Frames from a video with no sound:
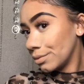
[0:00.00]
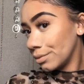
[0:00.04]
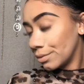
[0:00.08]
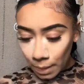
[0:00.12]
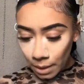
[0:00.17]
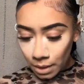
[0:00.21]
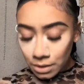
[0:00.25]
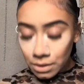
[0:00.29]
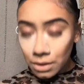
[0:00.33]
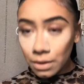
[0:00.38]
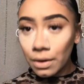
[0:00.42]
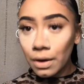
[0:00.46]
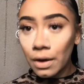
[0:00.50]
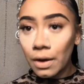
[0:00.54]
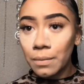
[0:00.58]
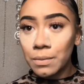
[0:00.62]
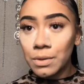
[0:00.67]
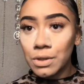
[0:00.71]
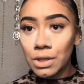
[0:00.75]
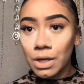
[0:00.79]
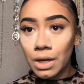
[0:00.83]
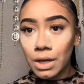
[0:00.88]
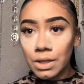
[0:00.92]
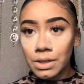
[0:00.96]
So now I'm
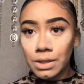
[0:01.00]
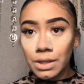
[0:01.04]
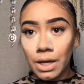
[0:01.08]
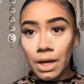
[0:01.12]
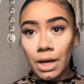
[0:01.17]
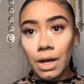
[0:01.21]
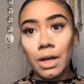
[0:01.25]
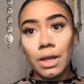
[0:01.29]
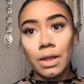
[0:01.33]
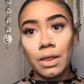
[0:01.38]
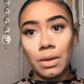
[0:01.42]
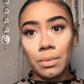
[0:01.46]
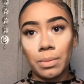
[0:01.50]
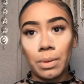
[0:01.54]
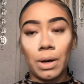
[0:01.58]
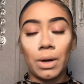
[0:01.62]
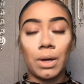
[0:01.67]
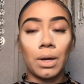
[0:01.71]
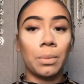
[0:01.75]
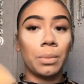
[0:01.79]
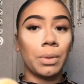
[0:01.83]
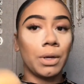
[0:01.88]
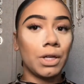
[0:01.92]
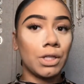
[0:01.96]
just gonna take the
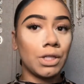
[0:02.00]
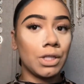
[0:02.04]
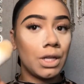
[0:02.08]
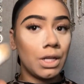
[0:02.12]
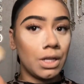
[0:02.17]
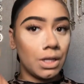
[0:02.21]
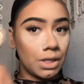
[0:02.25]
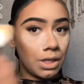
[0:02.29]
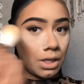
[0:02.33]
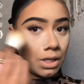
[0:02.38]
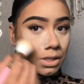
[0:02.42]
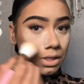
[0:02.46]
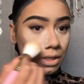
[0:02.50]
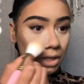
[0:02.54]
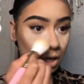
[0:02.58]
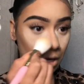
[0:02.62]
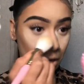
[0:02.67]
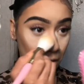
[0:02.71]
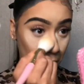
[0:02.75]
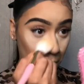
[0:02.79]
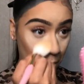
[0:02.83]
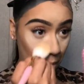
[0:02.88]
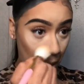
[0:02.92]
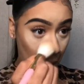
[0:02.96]
powder brush and dust
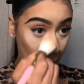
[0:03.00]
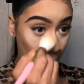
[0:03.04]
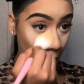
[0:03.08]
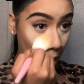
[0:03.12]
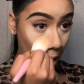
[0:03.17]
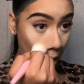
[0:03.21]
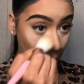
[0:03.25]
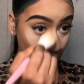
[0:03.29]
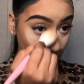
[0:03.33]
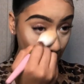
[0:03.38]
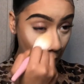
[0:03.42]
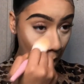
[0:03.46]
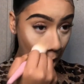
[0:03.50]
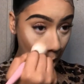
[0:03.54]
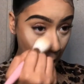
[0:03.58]
under my eye.